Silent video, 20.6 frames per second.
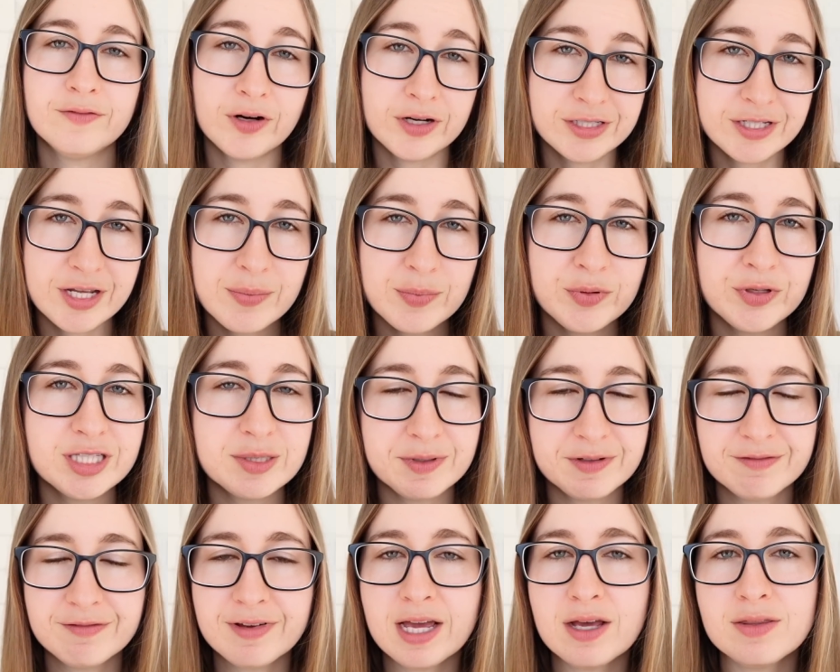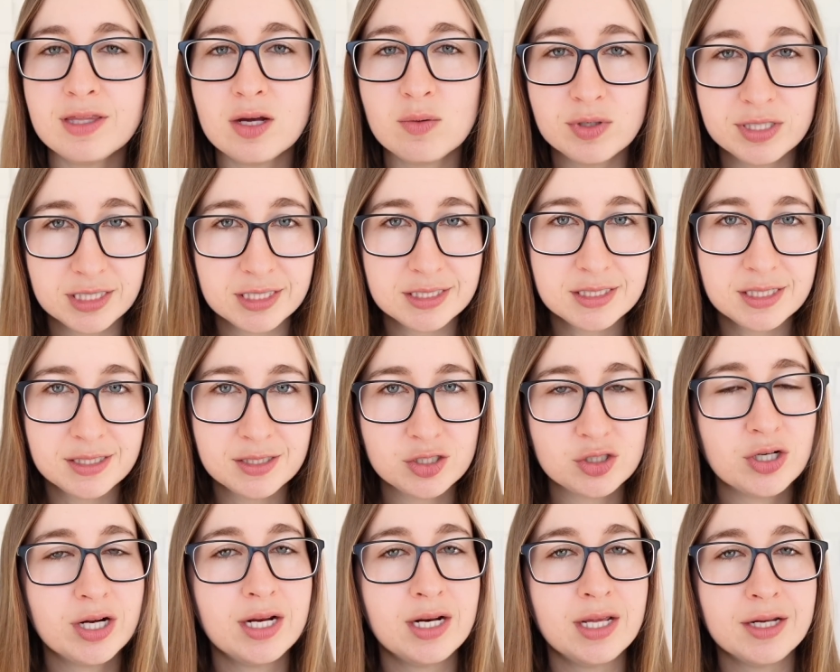For example, it's been found that resistance
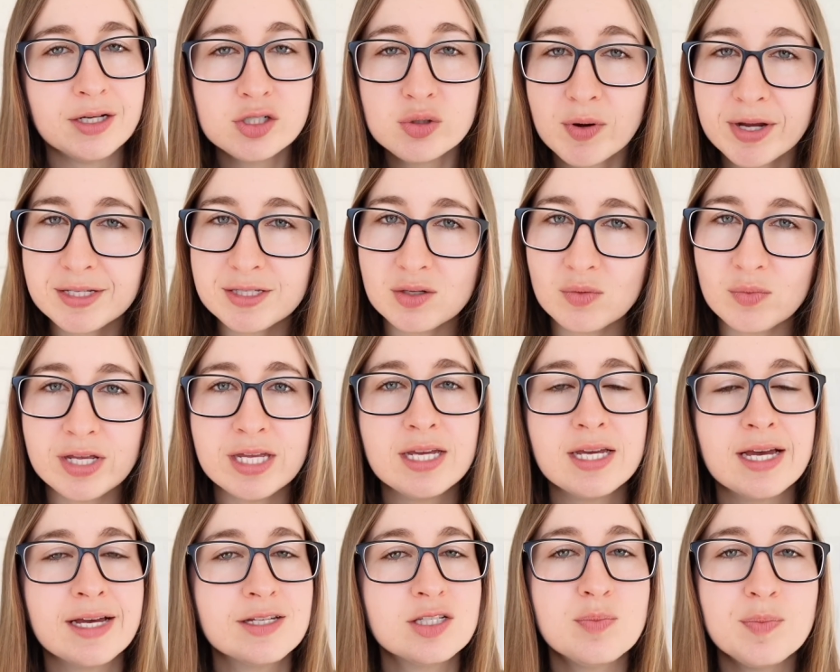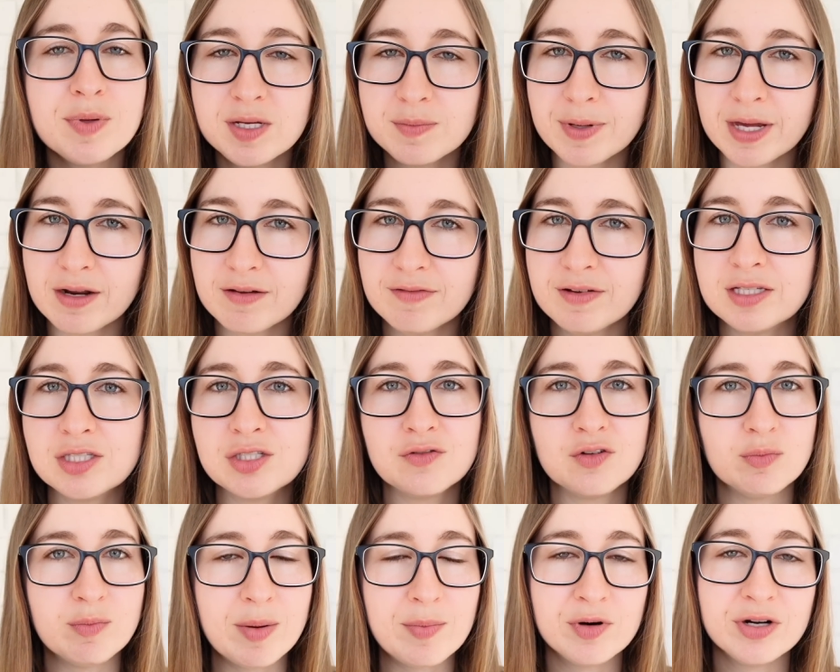training twice a week has big benefits
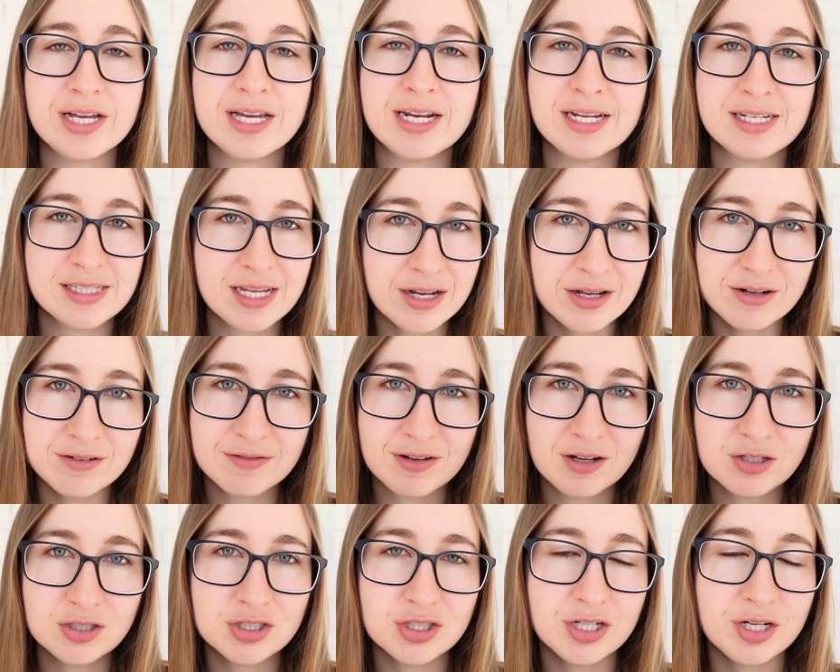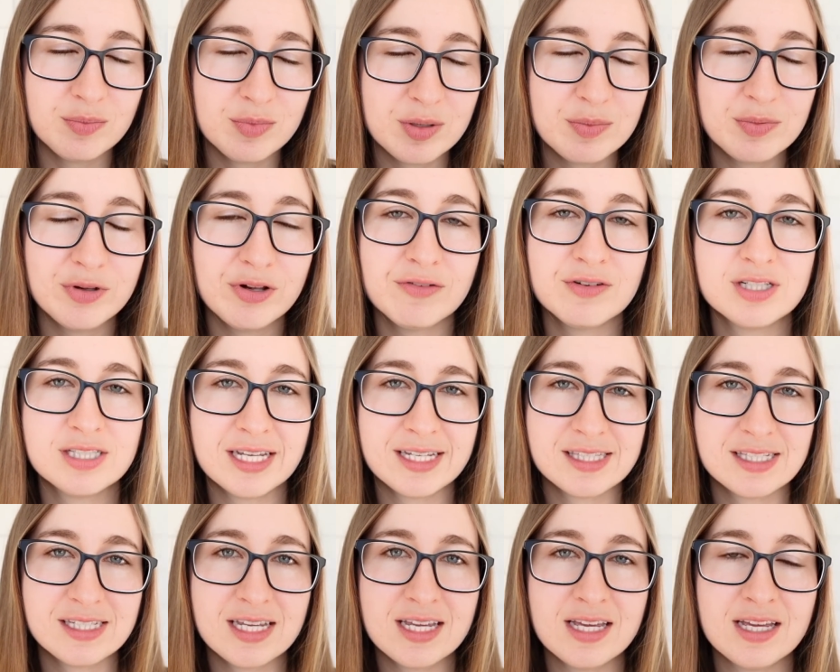for memory and executive function in people over
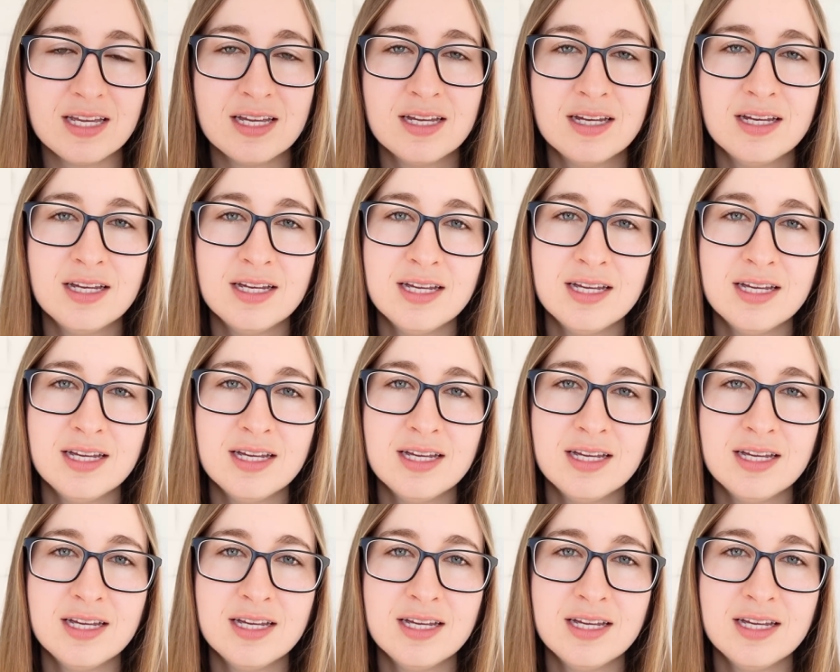60.